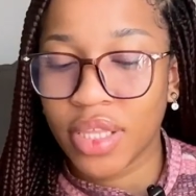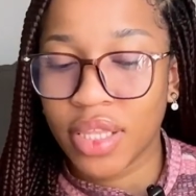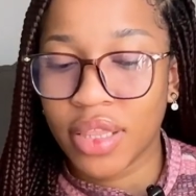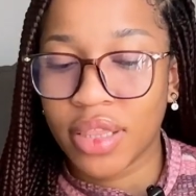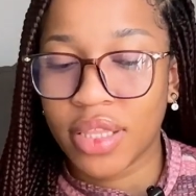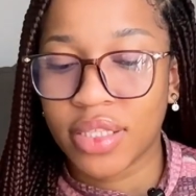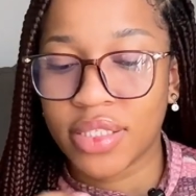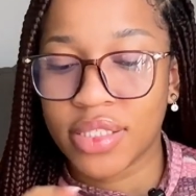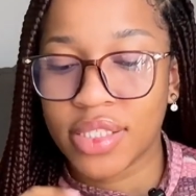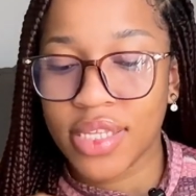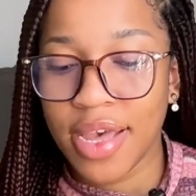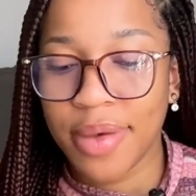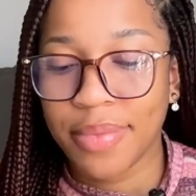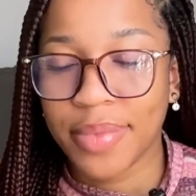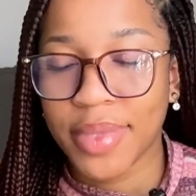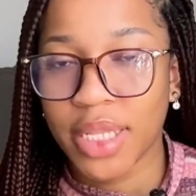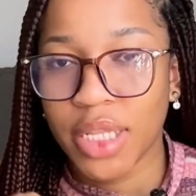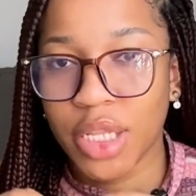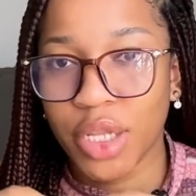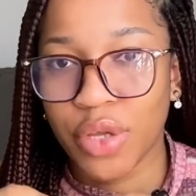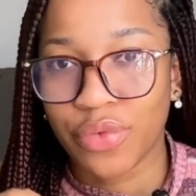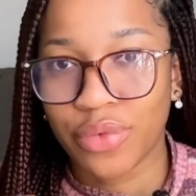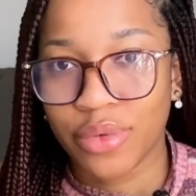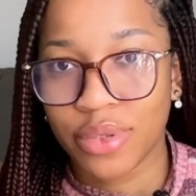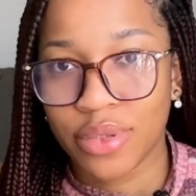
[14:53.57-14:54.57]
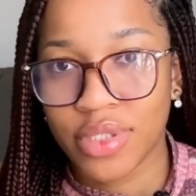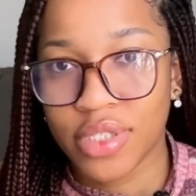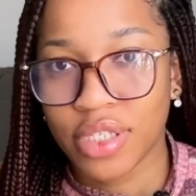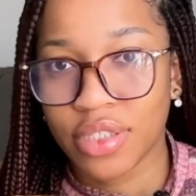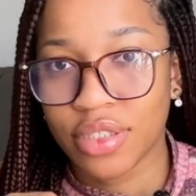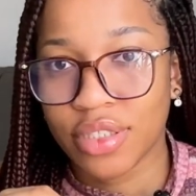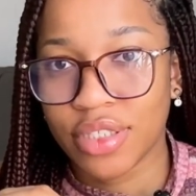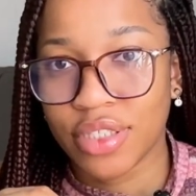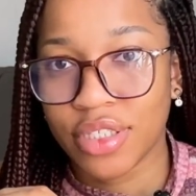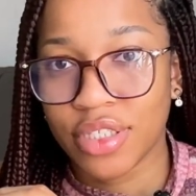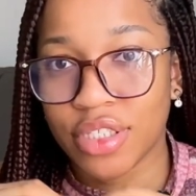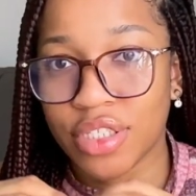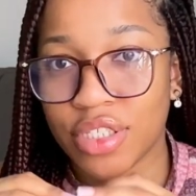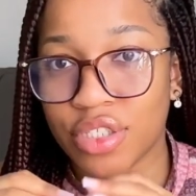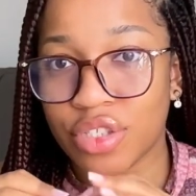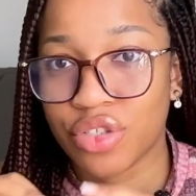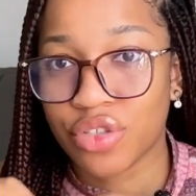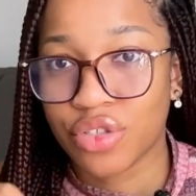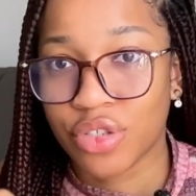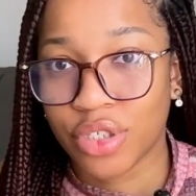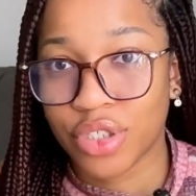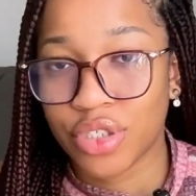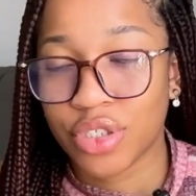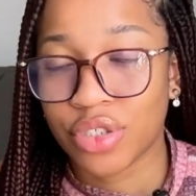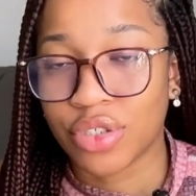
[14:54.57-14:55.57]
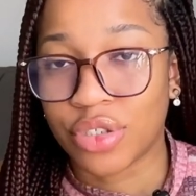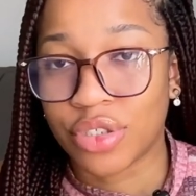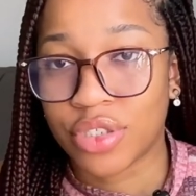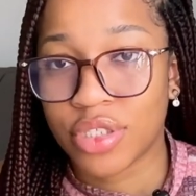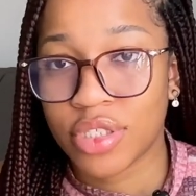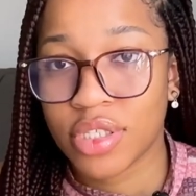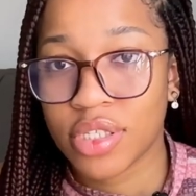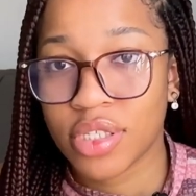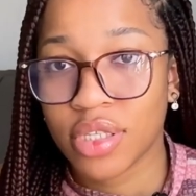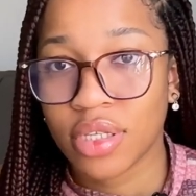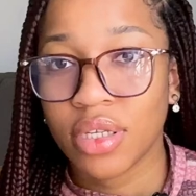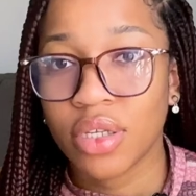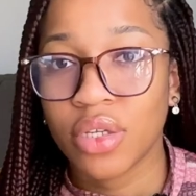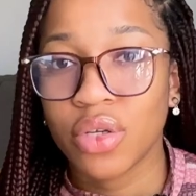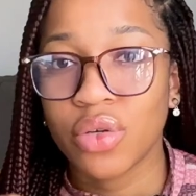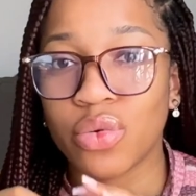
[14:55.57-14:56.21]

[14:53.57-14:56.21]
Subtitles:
the time that they wrote in the instructions,